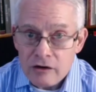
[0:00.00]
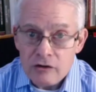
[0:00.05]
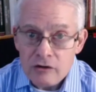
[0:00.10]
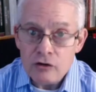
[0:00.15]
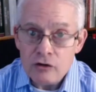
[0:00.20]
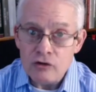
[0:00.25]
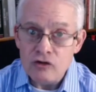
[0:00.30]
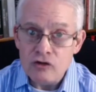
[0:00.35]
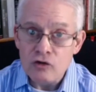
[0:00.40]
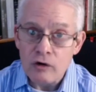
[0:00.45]

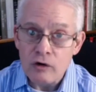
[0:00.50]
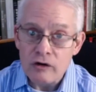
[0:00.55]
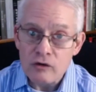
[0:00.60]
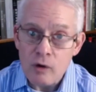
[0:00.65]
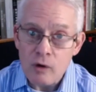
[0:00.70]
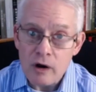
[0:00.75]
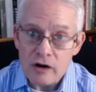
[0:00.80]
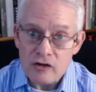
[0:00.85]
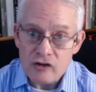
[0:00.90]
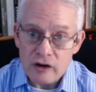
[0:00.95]
to George
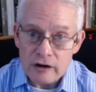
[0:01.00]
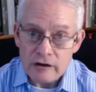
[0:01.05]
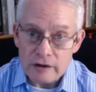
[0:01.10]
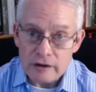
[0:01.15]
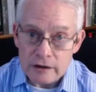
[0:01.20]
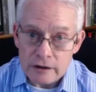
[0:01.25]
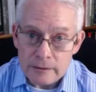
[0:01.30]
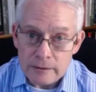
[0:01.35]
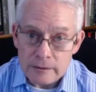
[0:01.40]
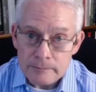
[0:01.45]

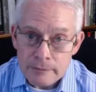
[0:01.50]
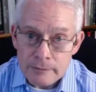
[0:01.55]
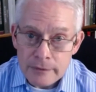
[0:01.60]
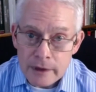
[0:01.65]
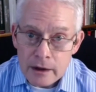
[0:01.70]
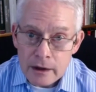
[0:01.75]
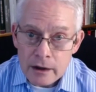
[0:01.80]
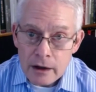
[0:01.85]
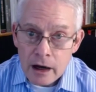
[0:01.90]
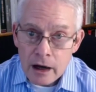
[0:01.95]
Washington,
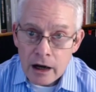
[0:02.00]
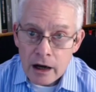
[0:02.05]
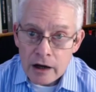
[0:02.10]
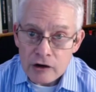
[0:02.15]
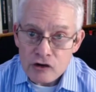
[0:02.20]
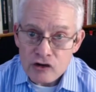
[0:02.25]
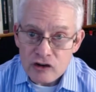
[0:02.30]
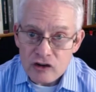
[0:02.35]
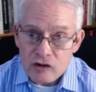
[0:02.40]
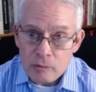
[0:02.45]
she